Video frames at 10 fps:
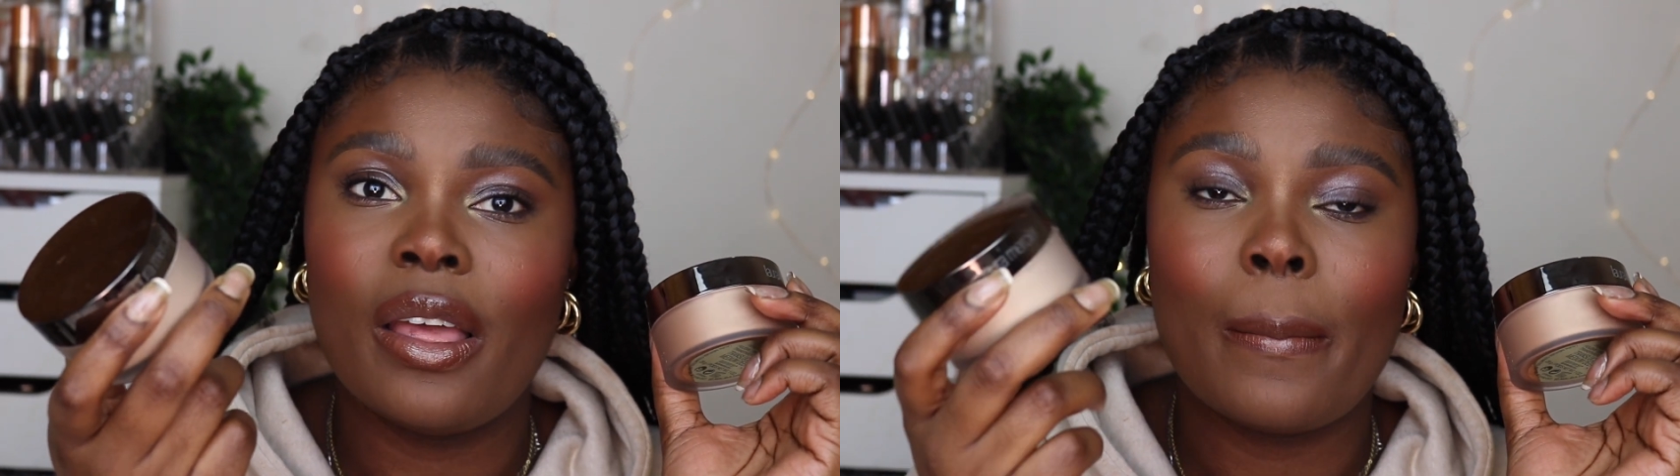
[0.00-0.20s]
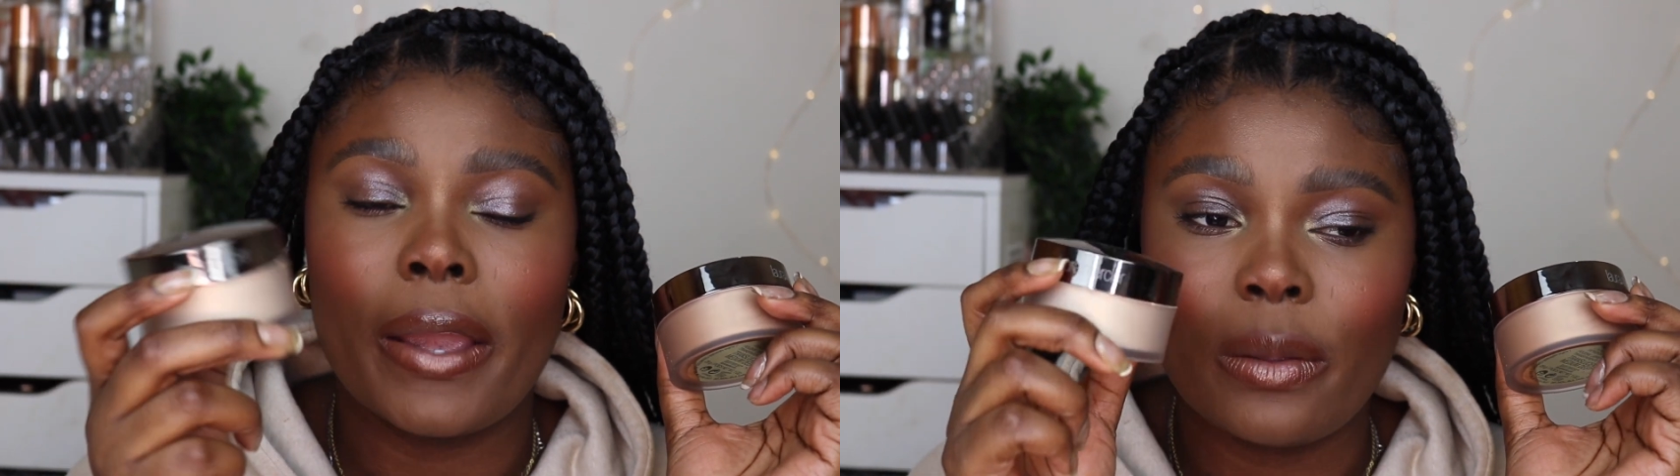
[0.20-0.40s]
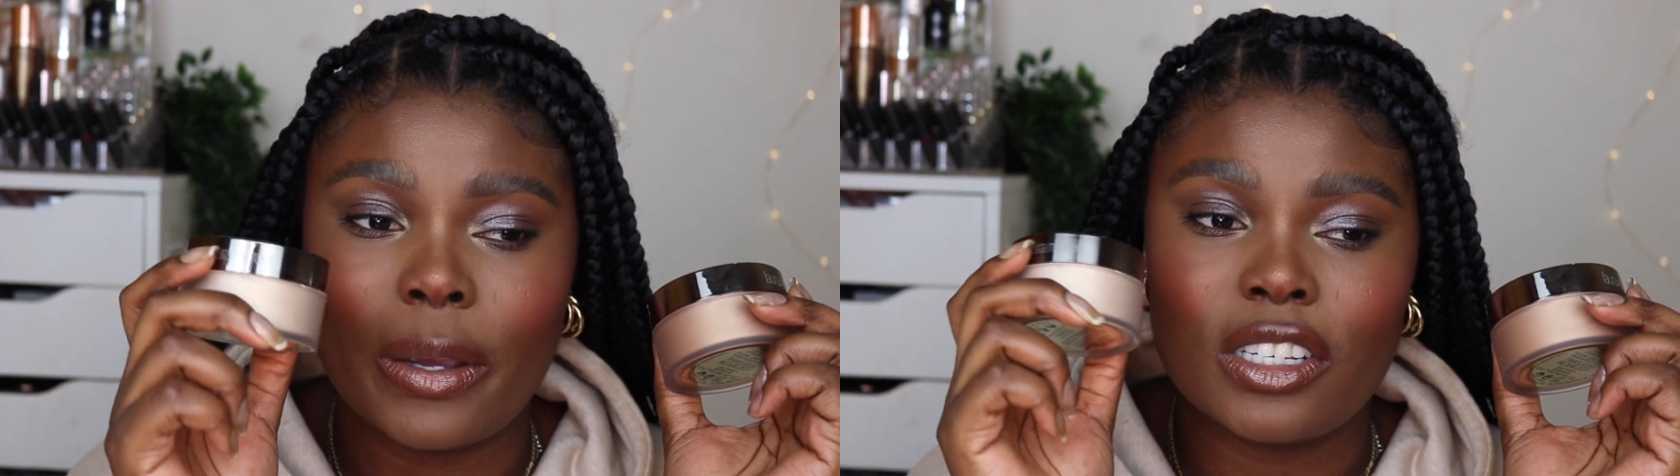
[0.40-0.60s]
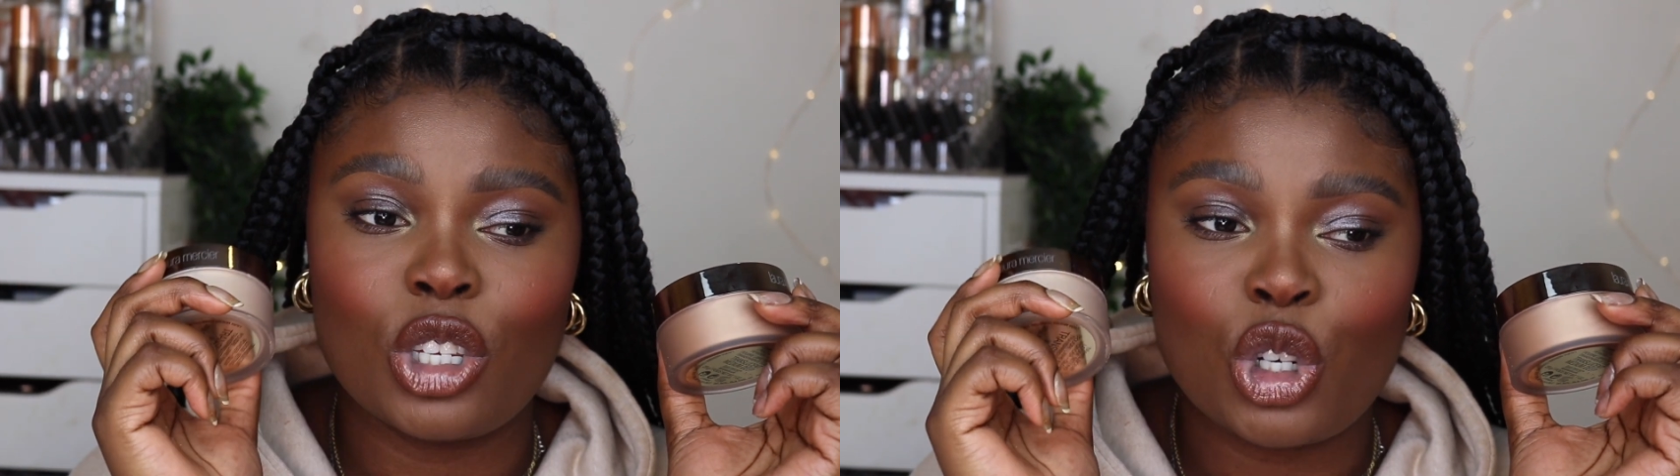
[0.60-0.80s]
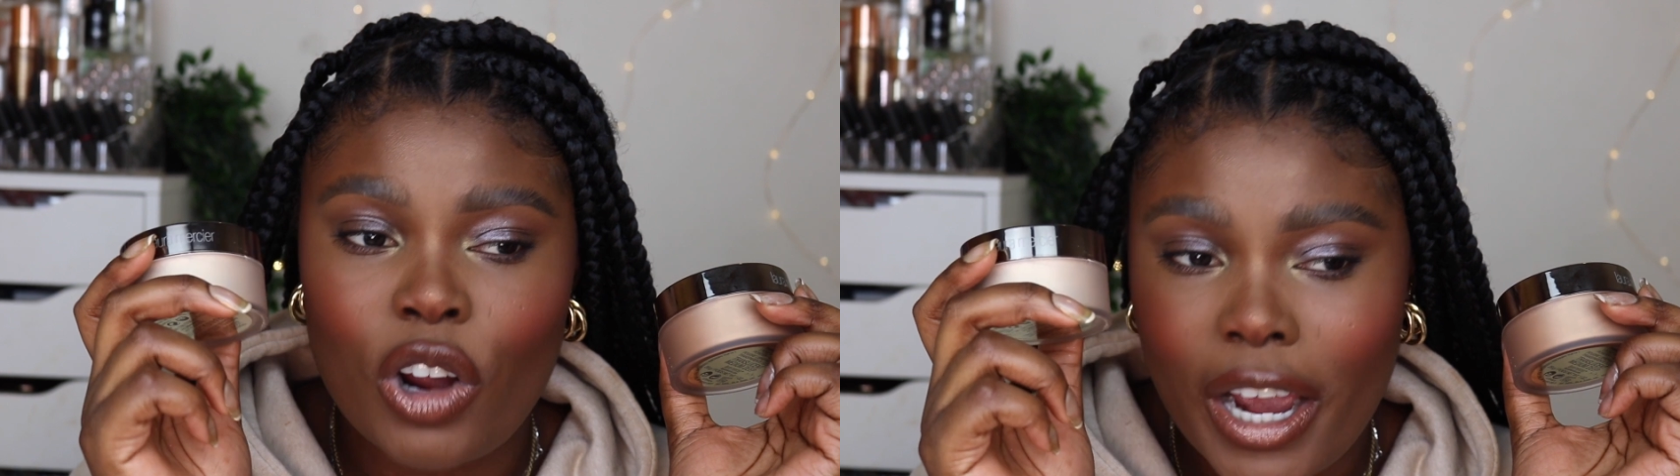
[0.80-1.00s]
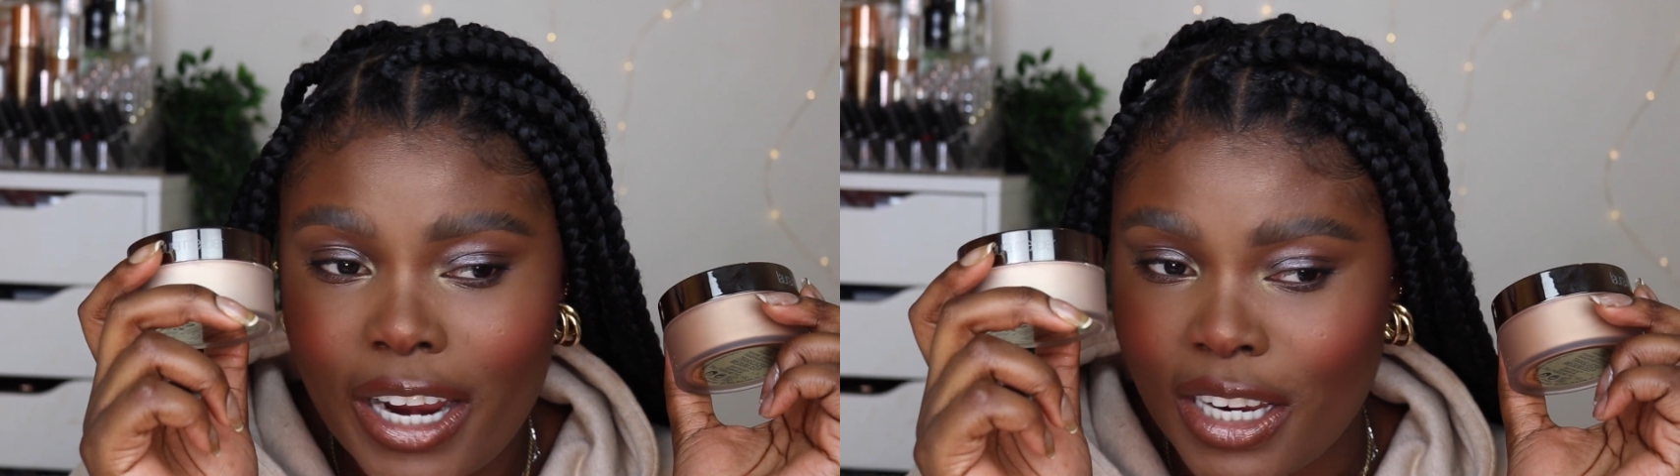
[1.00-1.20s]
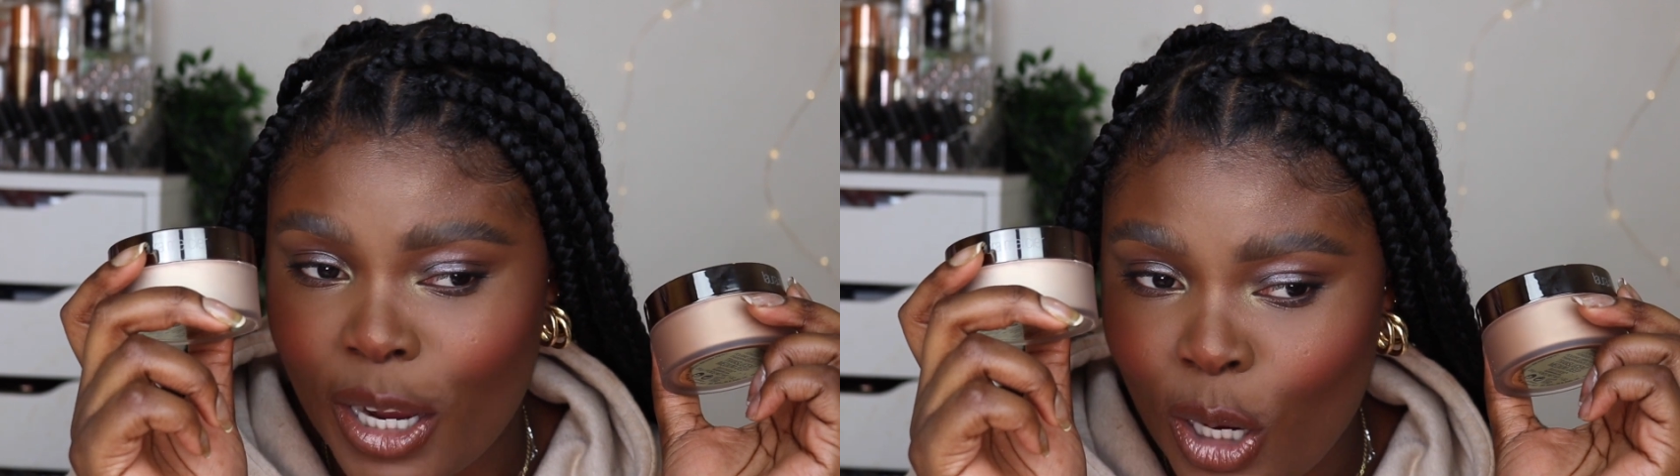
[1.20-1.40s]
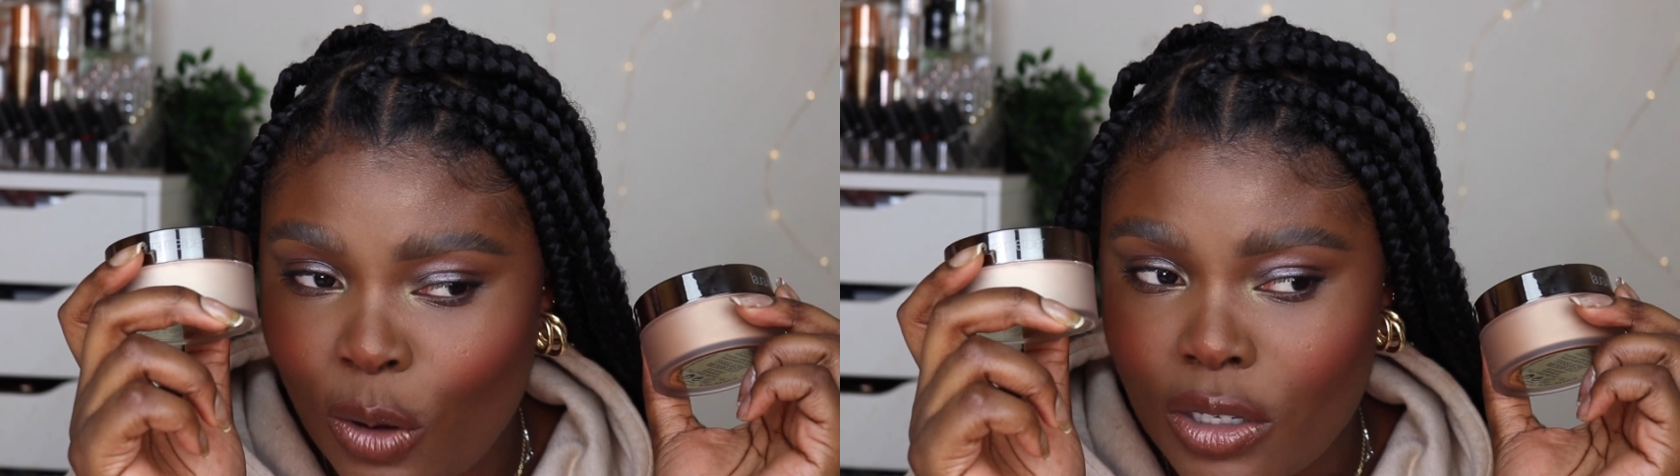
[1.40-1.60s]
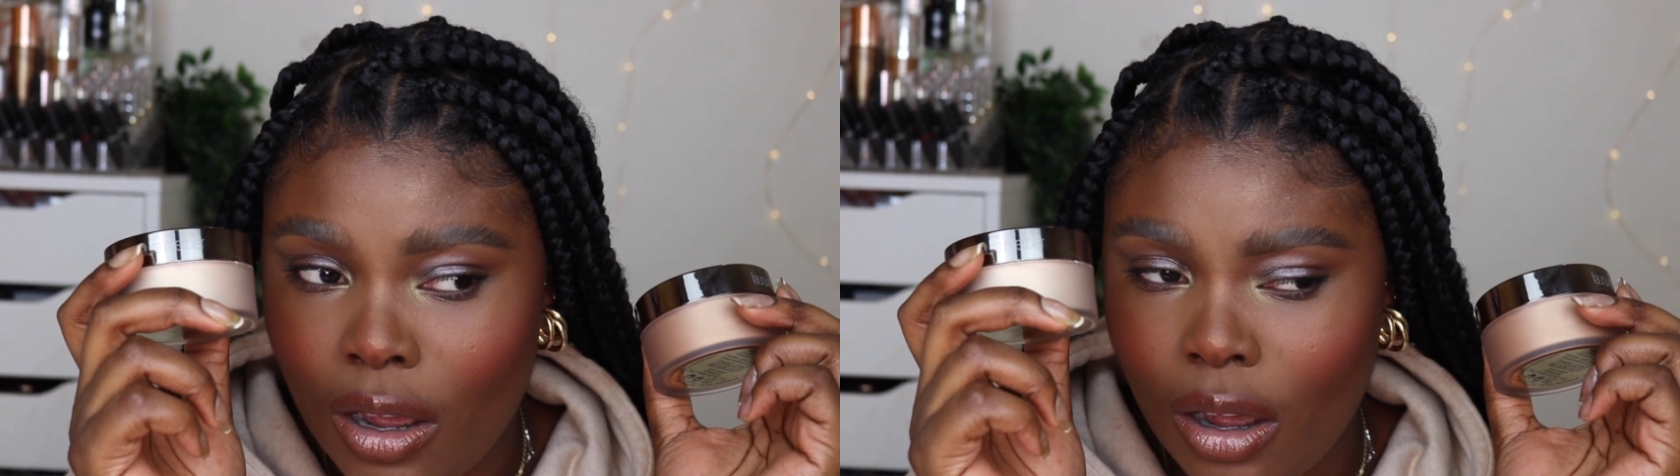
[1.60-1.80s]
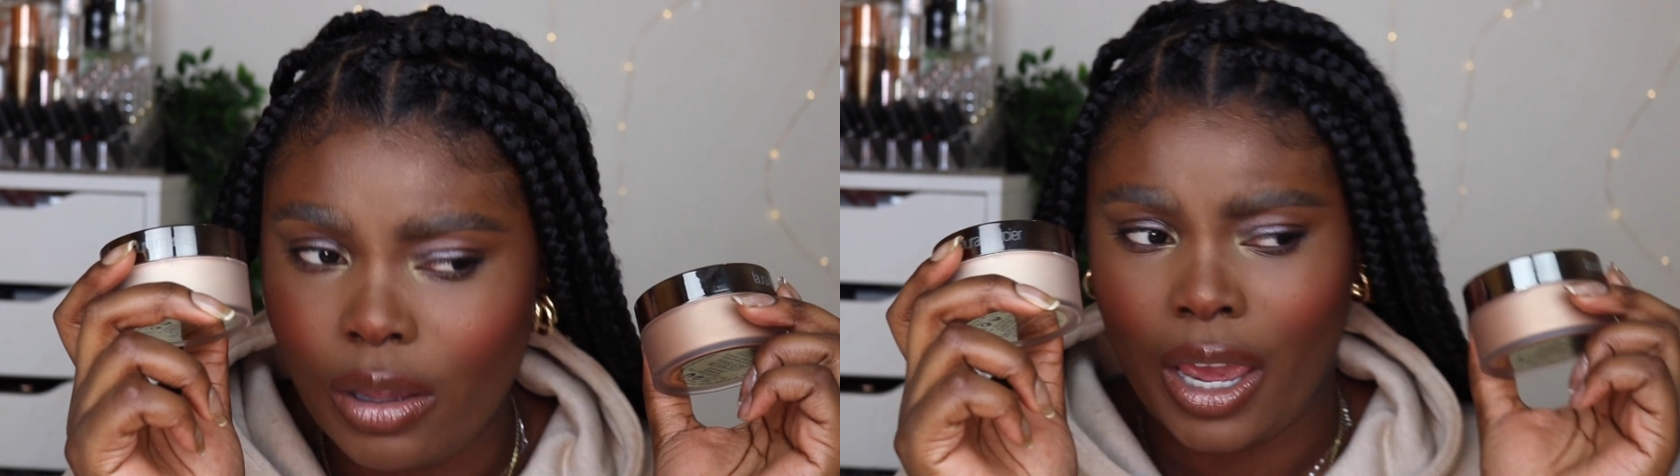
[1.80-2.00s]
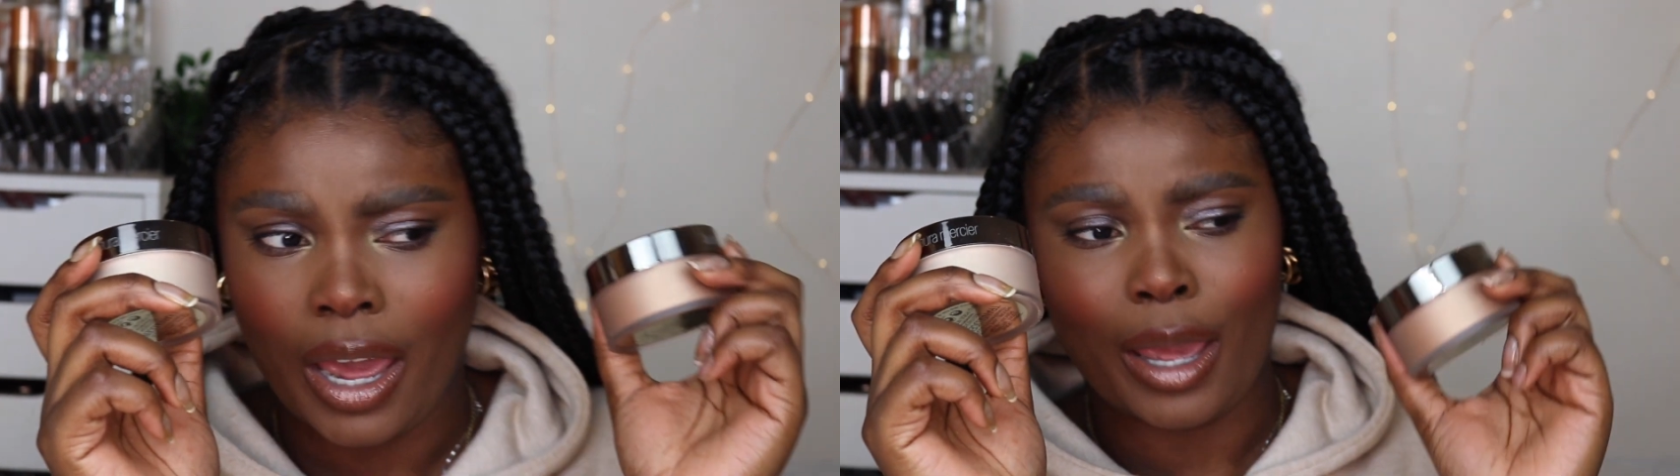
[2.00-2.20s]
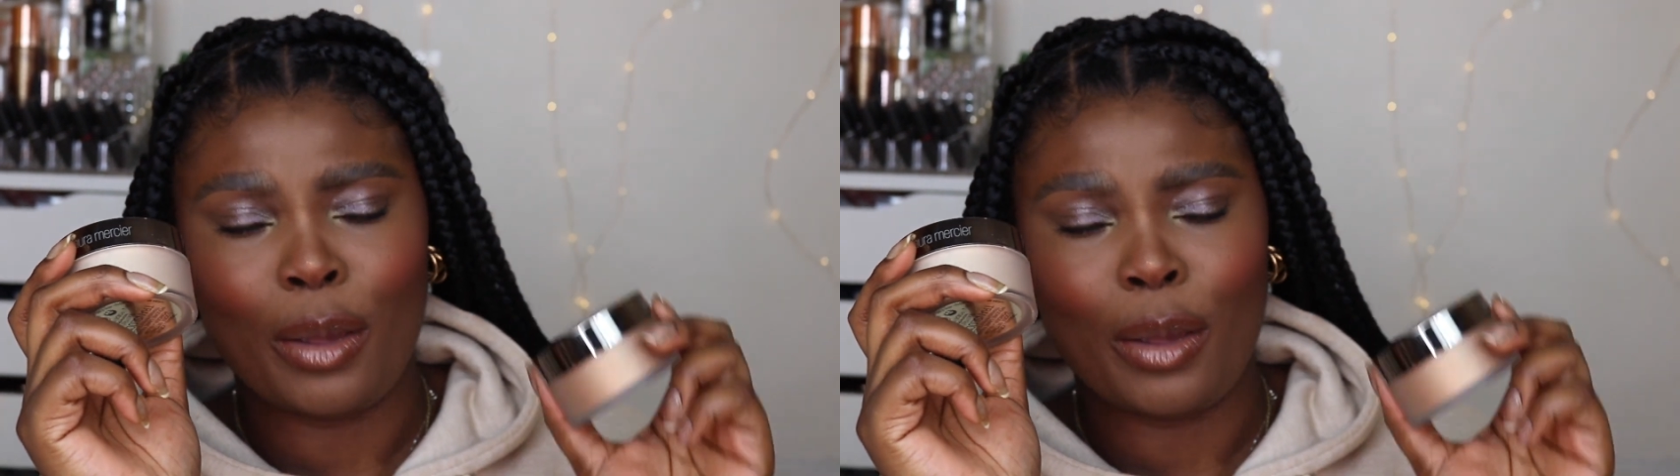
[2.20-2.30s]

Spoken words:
But anyways, I tried it and I was like, okay,